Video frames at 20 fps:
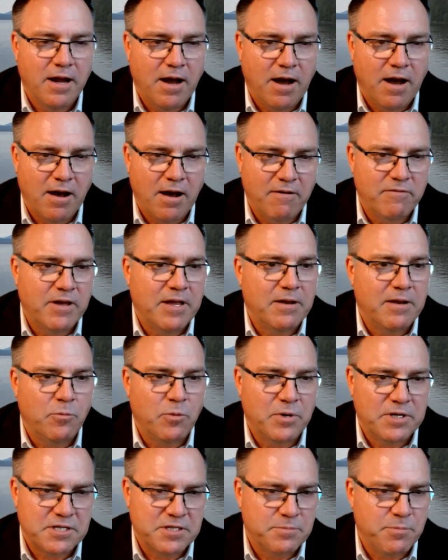of it,
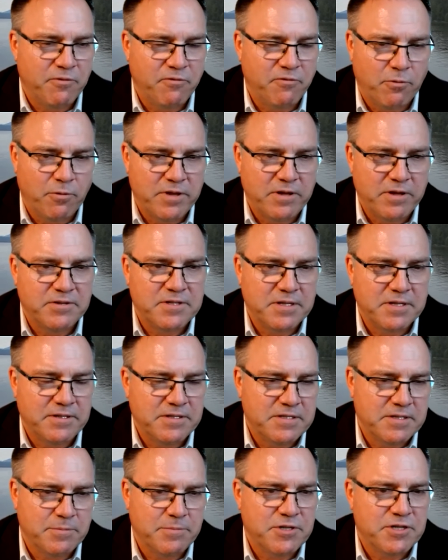which is before the
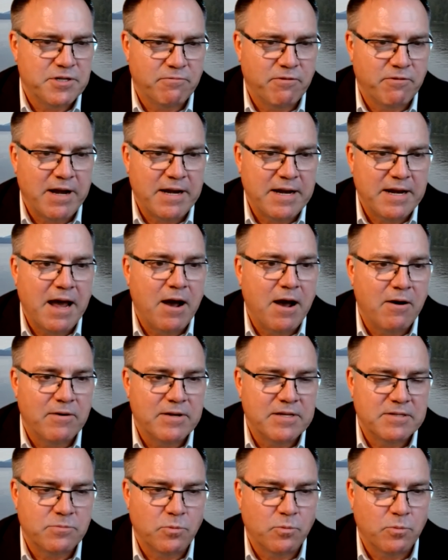Utilities Commission right now,
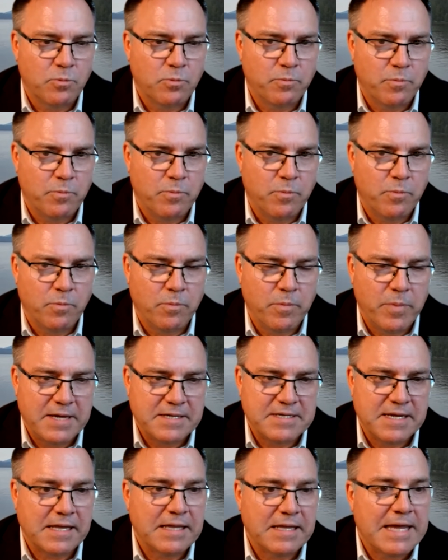is
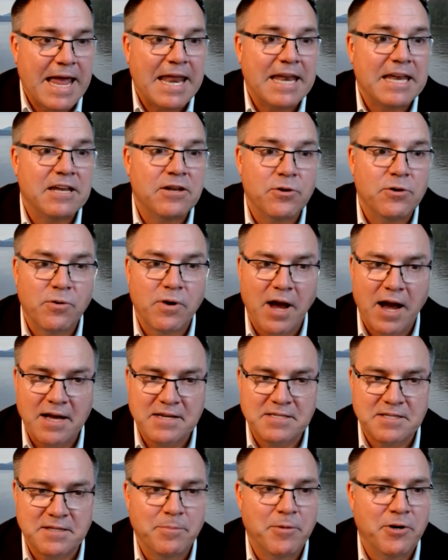basically any new
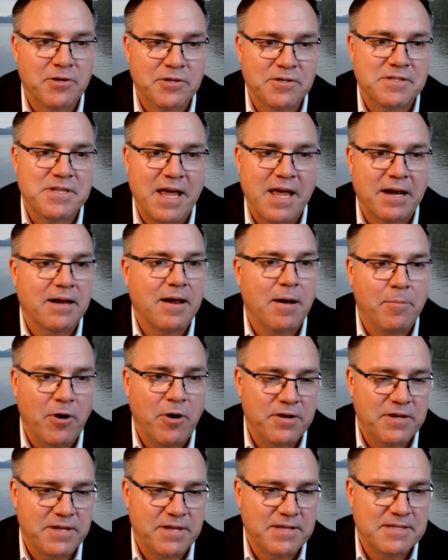customers that come
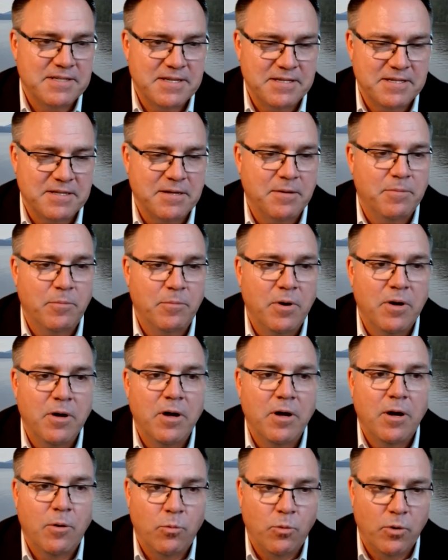onto the system
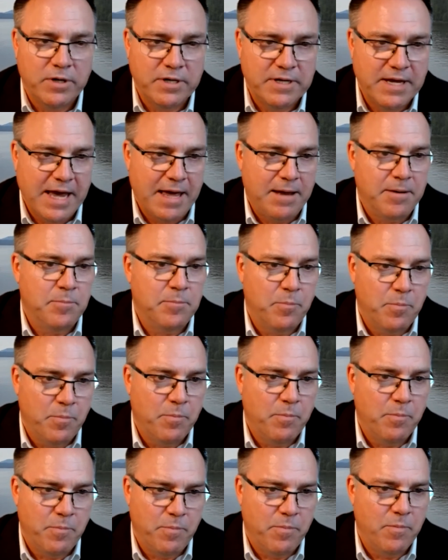would get
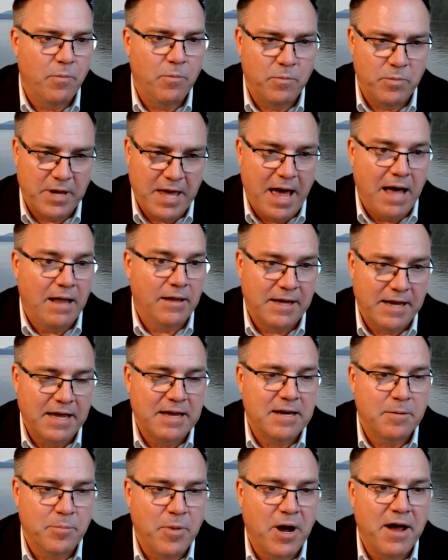
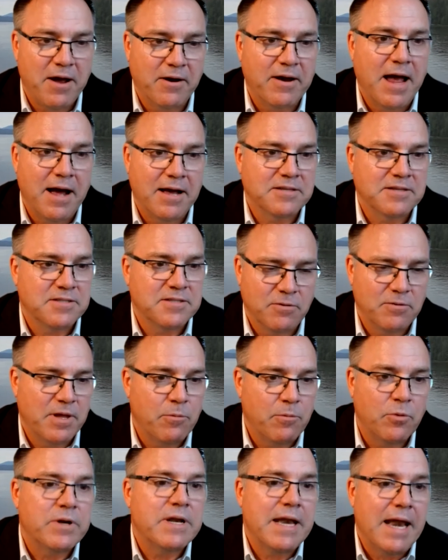allocated biogas. So they
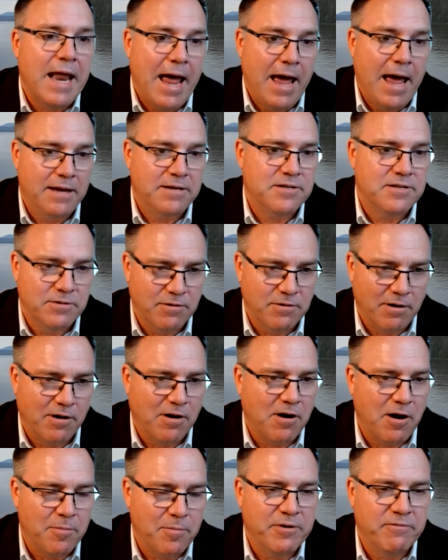wouldn't add to our
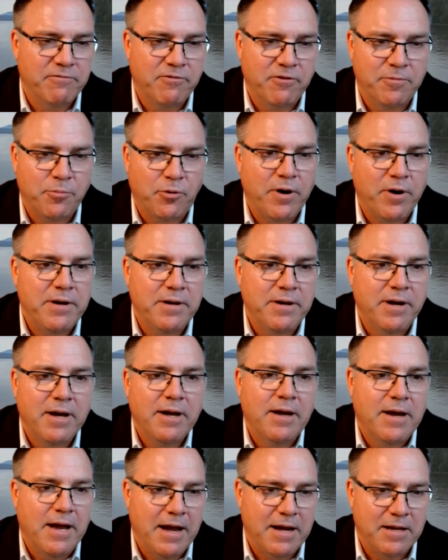carbon footprint,
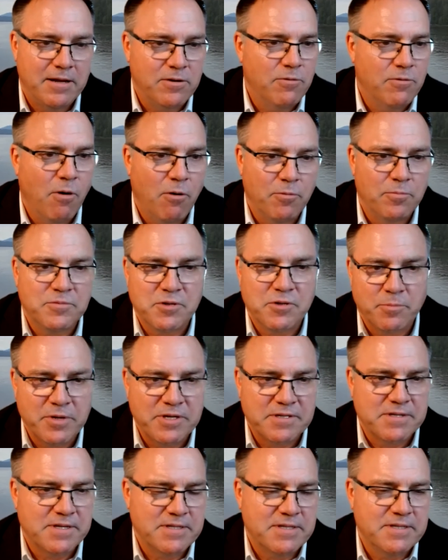any new homes or
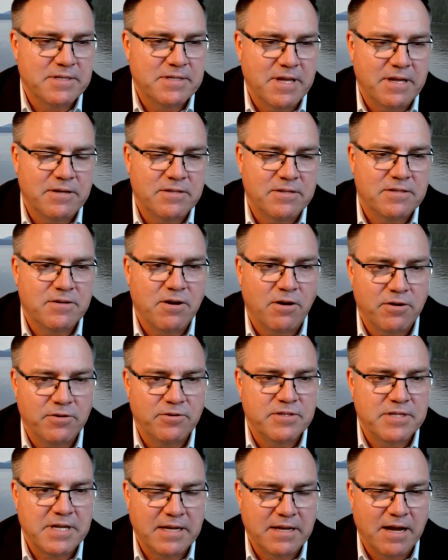businesses that start
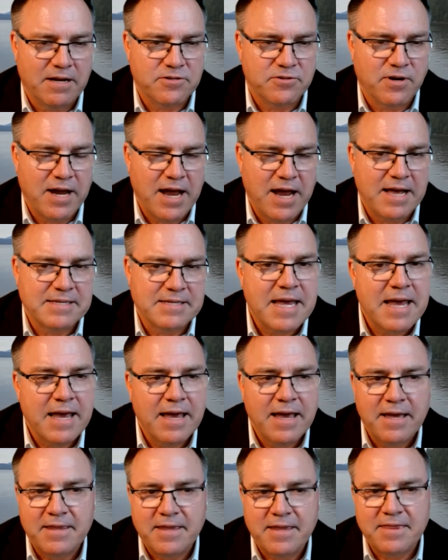using natural gas.
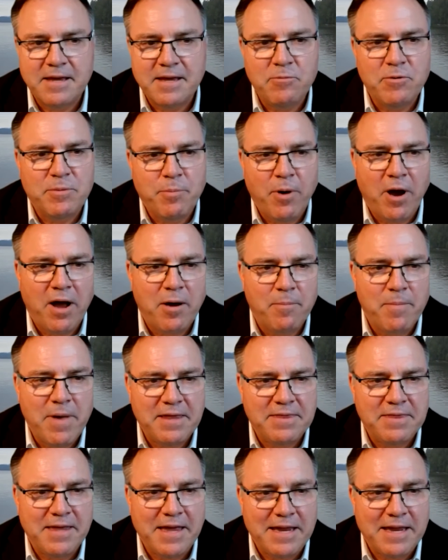The thing with
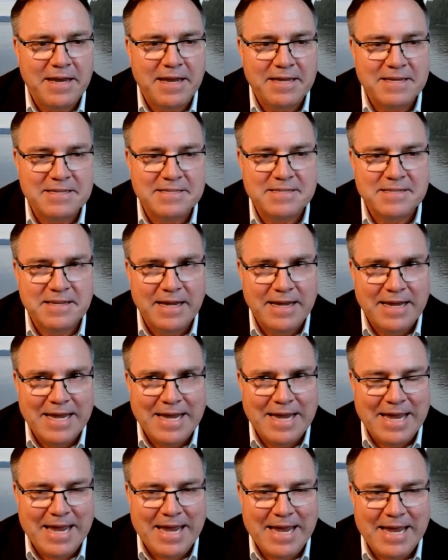biomethane is
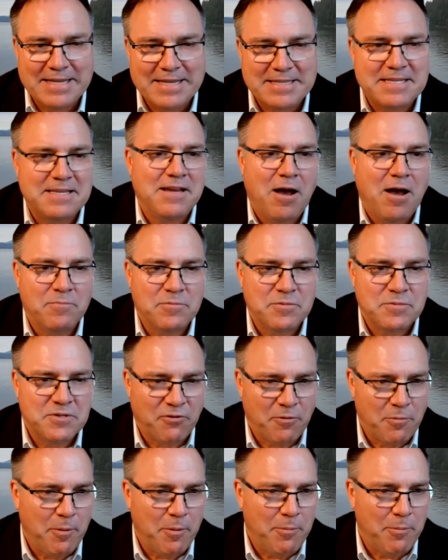it comes
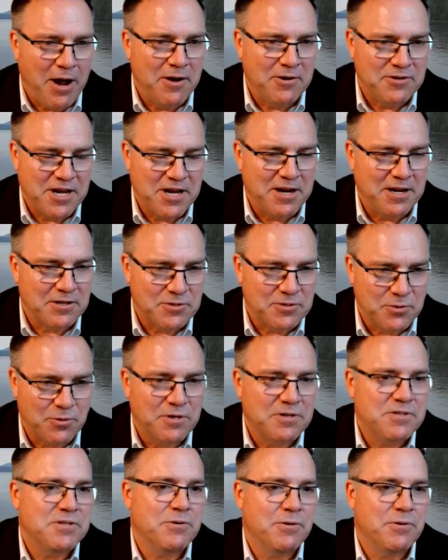from a biogenic
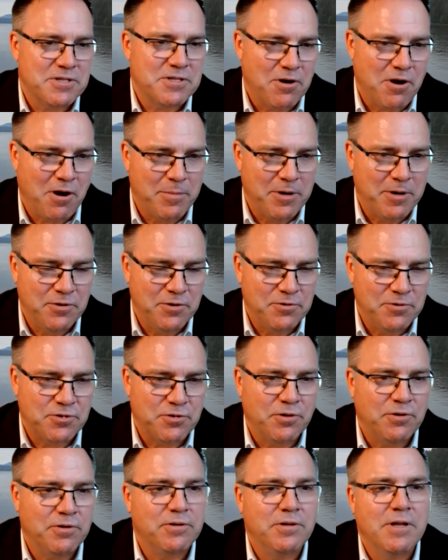source, so it's carbon
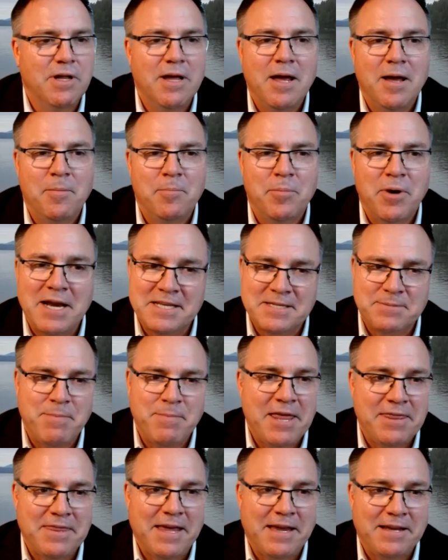neutral, but it's
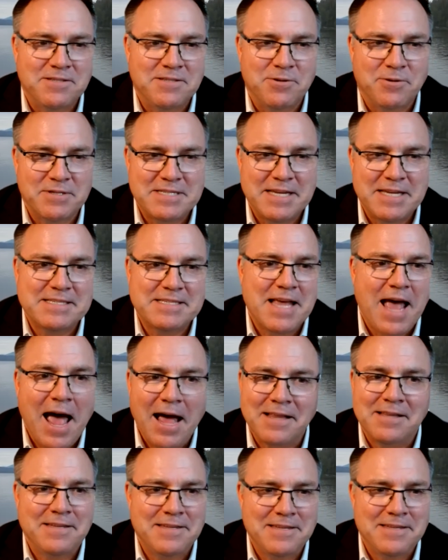methane. So it's
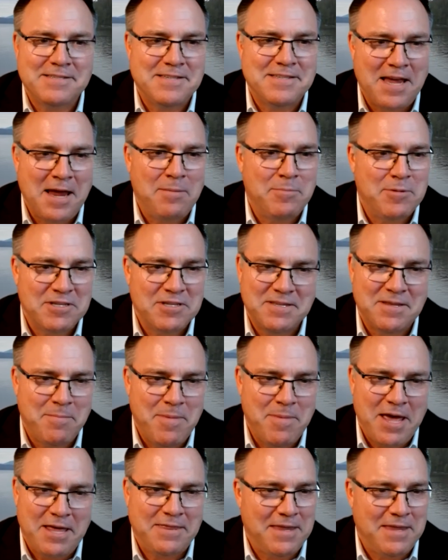exactly the same as the
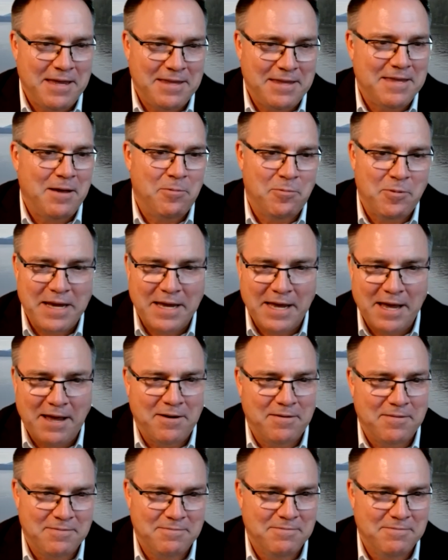methane that we get,
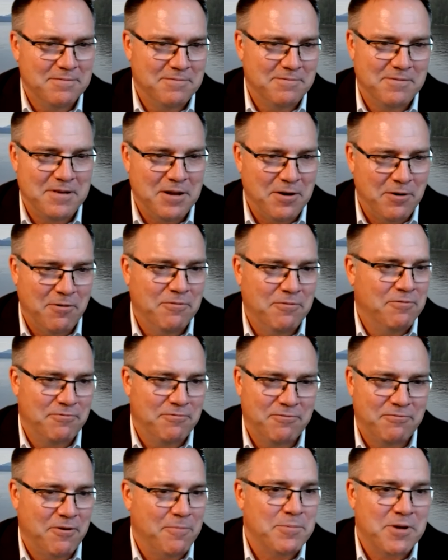you know,
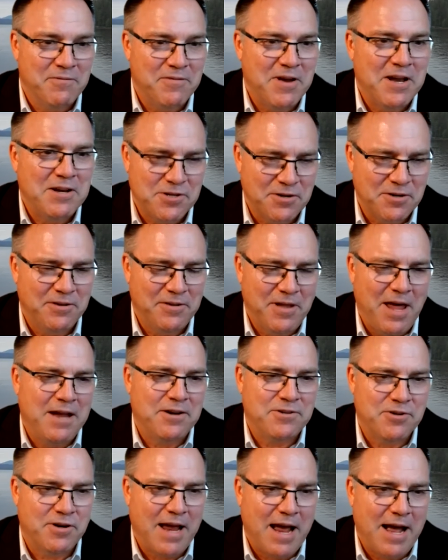from conventional
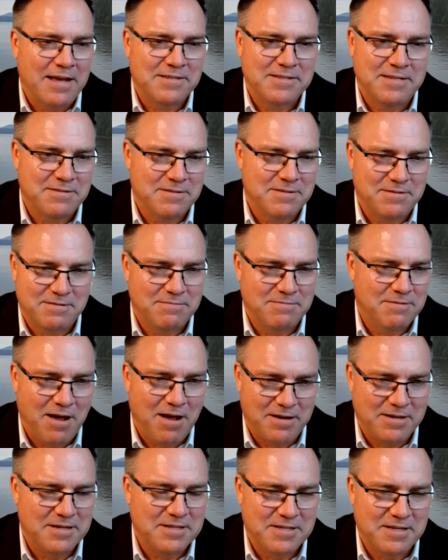natural gas. It's
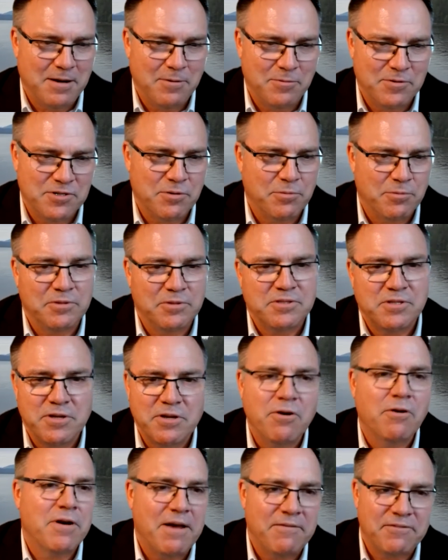not distinguishable. So you
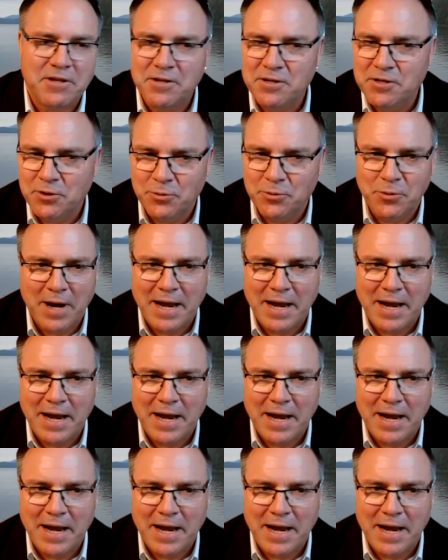don't have to do